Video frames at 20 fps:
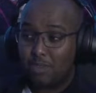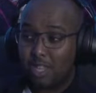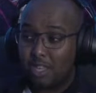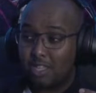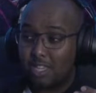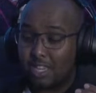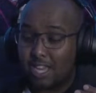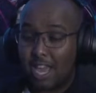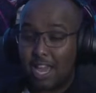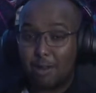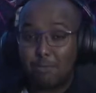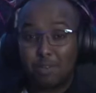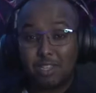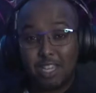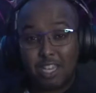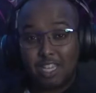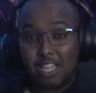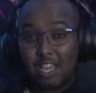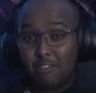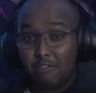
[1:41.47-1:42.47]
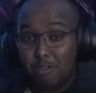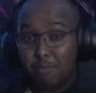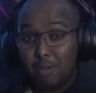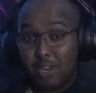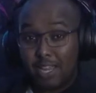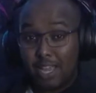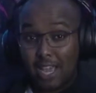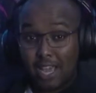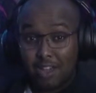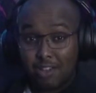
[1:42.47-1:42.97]
to kind of protect
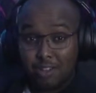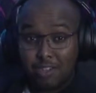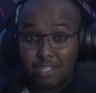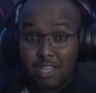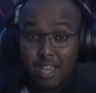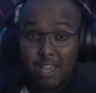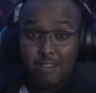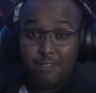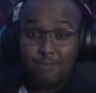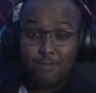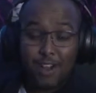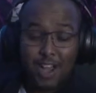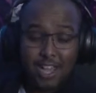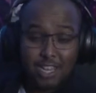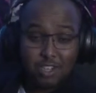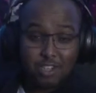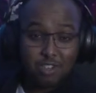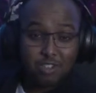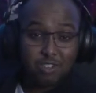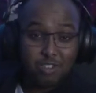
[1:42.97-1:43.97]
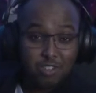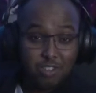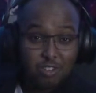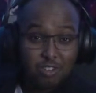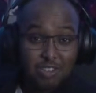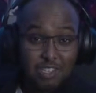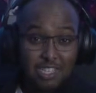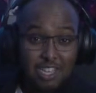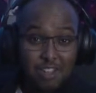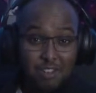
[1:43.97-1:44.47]
everybody else, Vi turns
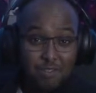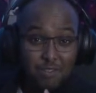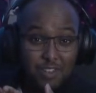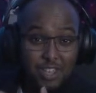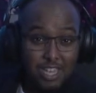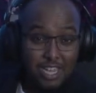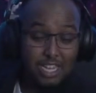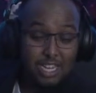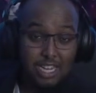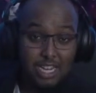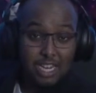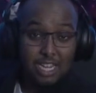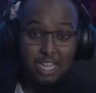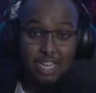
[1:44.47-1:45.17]
herself in.